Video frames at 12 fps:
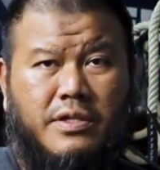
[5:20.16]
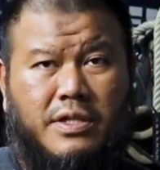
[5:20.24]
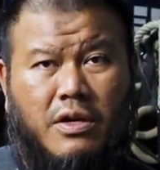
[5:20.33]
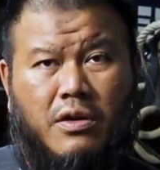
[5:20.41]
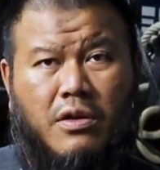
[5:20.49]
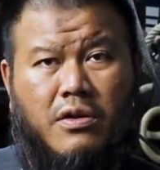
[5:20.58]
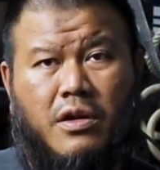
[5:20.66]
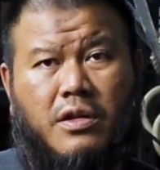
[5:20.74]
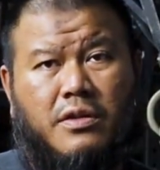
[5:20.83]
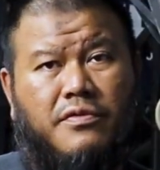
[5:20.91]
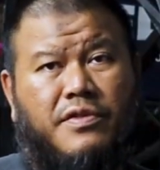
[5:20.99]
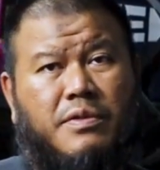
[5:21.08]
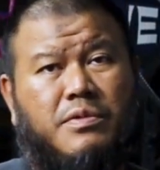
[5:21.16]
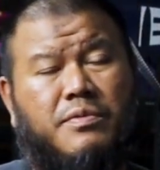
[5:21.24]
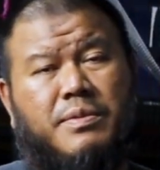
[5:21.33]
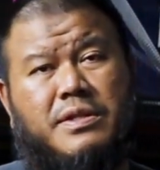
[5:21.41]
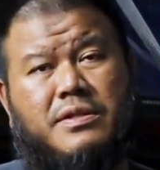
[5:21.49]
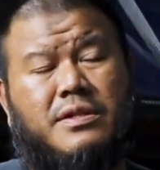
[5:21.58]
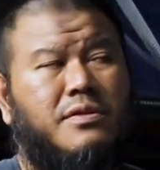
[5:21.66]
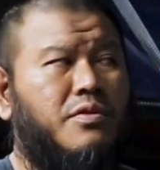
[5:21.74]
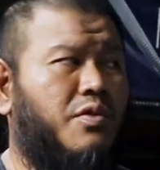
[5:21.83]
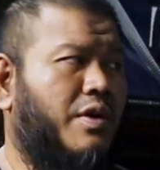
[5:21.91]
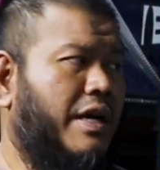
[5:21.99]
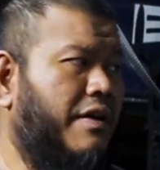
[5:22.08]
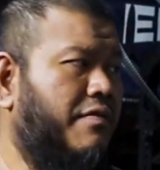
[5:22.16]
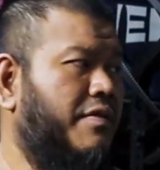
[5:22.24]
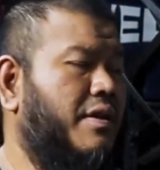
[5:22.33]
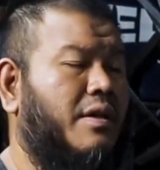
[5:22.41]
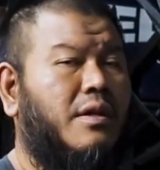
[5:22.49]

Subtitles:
all called framework pieces. So you have